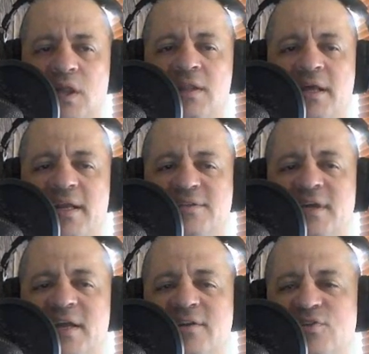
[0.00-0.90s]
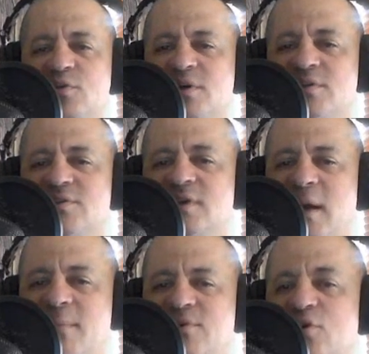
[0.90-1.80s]
let us get into this
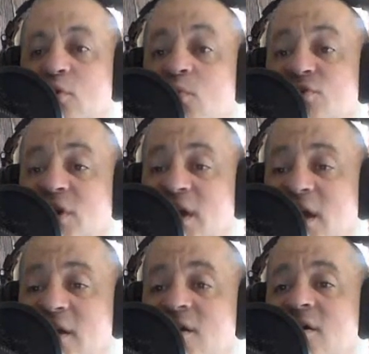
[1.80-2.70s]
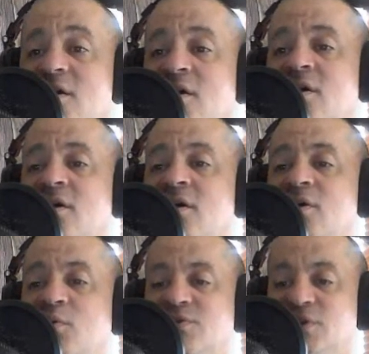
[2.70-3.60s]
episode, which again
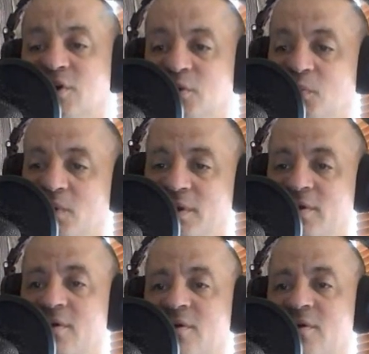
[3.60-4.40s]
was a good one.